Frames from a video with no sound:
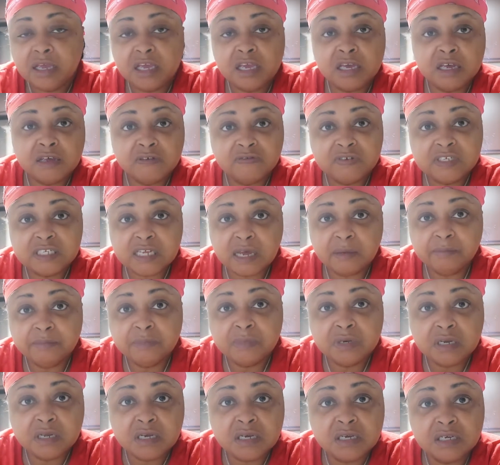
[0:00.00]
if
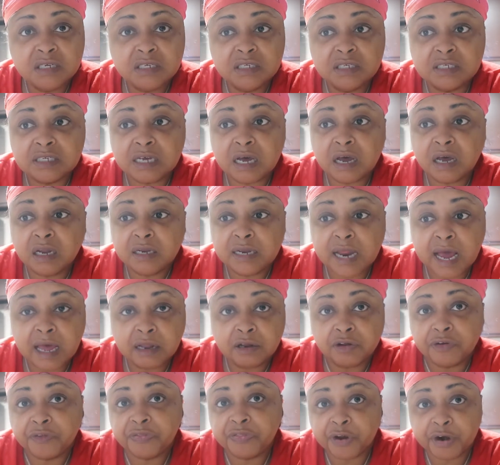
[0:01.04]
something is a
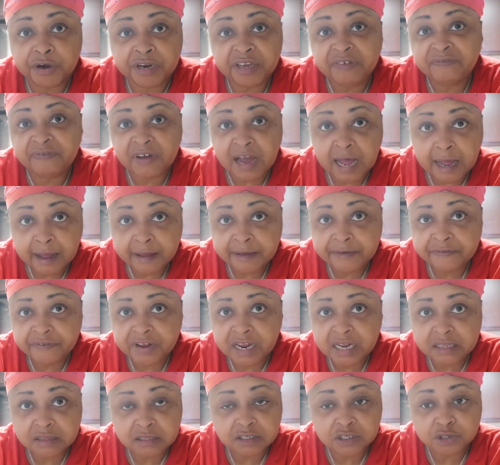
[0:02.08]
dollar
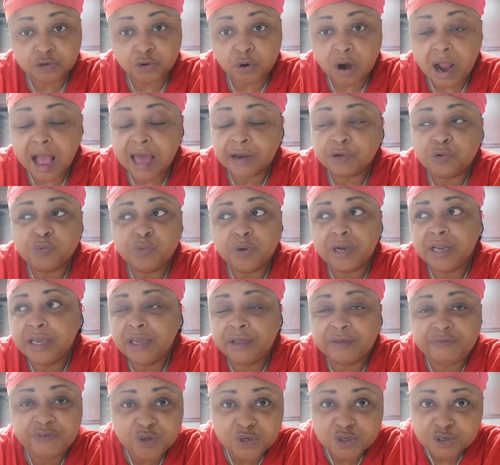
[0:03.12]
35 at the store i don't want to
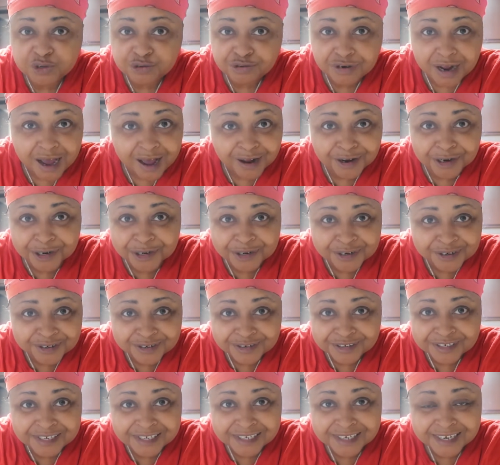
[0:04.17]
give you two
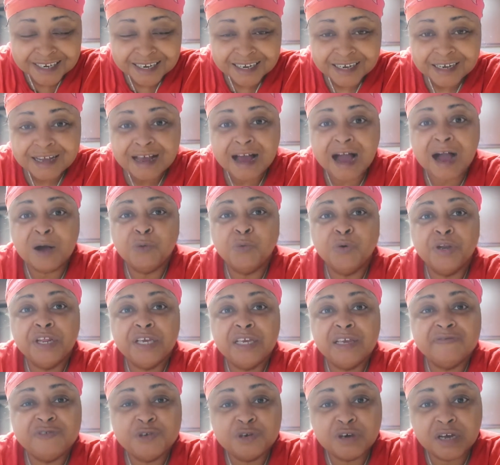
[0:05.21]
dollars i want to
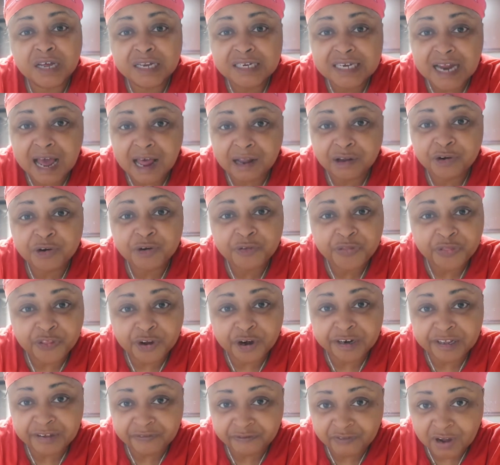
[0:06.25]
give you a dollar
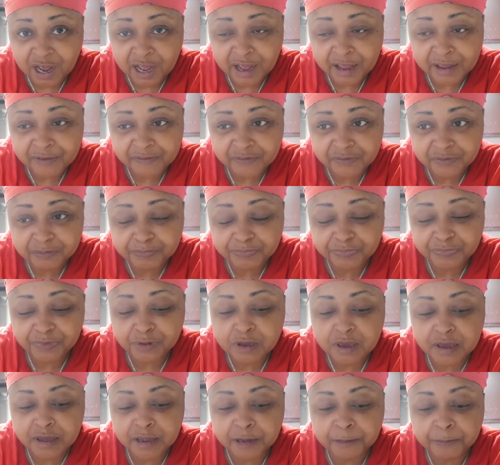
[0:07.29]
35
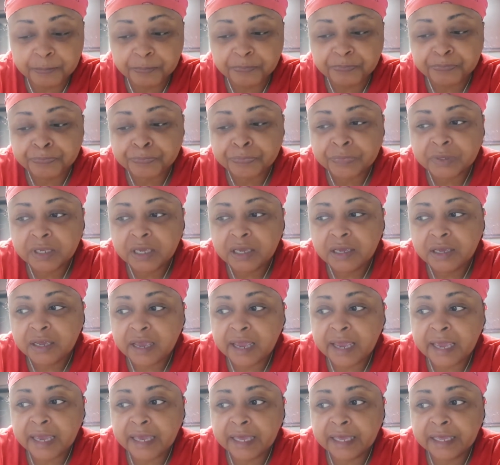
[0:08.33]
okay
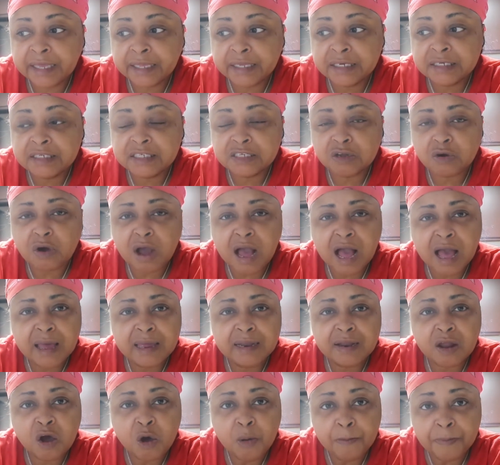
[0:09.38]
and so
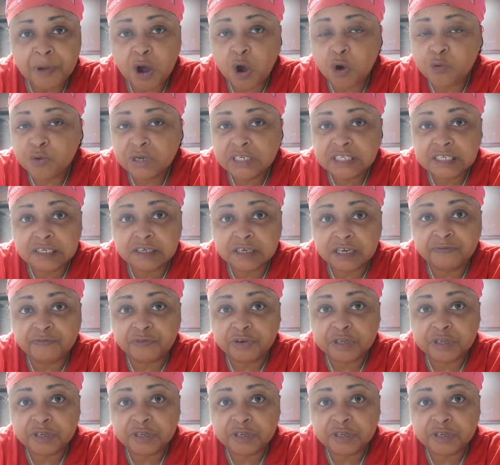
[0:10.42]
I, i'm always looking